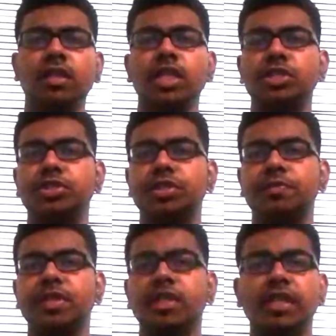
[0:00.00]
it
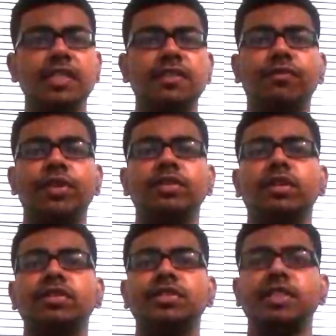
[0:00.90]
should be easy for you
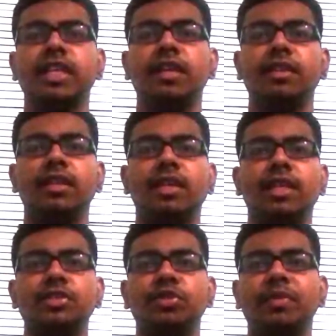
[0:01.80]
to understand that
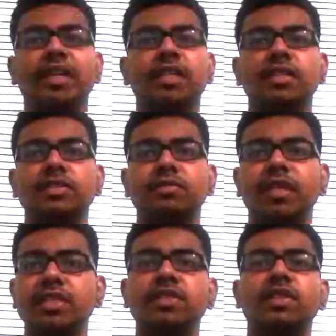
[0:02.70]
electromagnetism
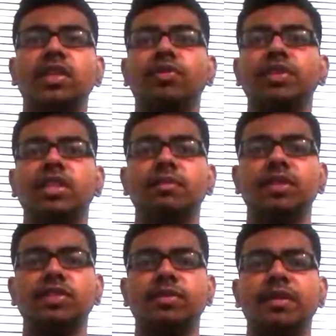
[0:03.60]
isn't the only thing
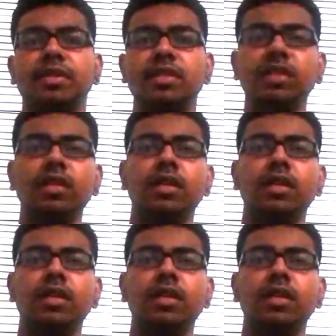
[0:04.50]
being surrounded.